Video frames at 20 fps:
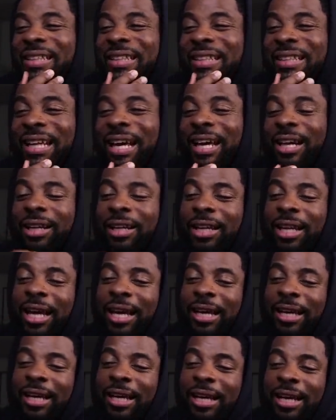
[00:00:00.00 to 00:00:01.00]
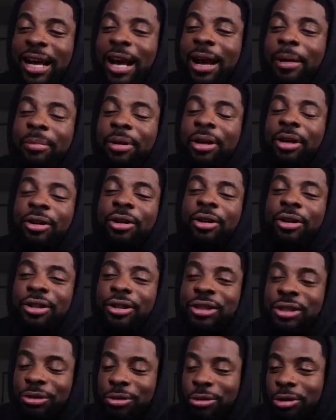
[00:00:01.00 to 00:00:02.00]
that'll, like, comment on her
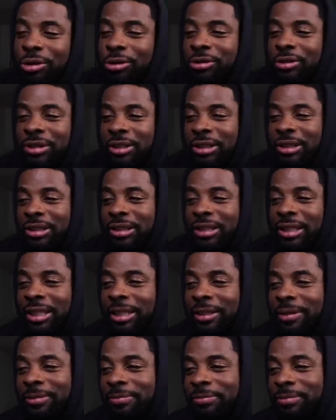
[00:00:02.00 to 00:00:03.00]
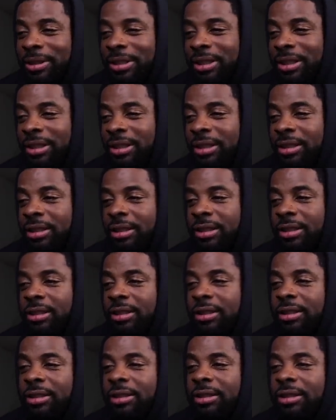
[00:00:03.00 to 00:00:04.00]
stories and be,
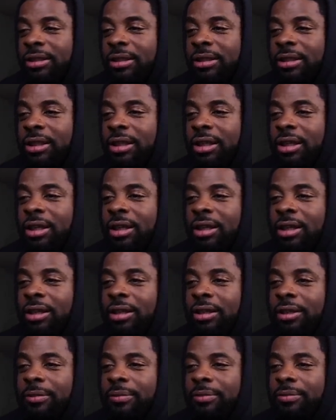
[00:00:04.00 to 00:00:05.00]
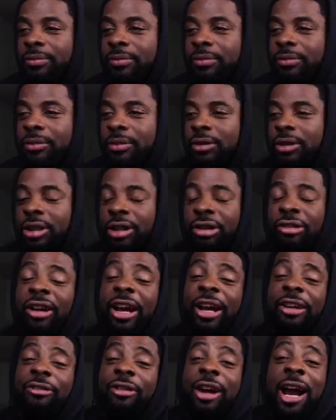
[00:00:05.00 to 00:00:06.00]
Grand
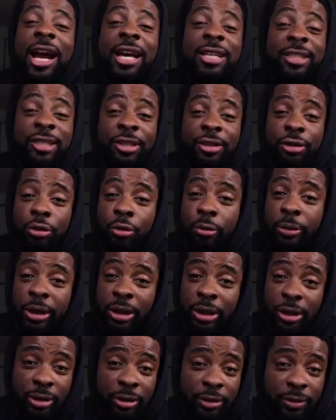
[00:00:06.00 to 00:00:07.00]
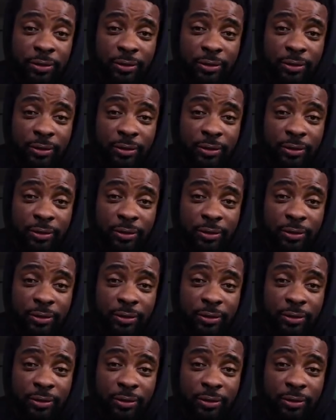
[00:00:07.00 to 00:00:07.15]
Rising Queen.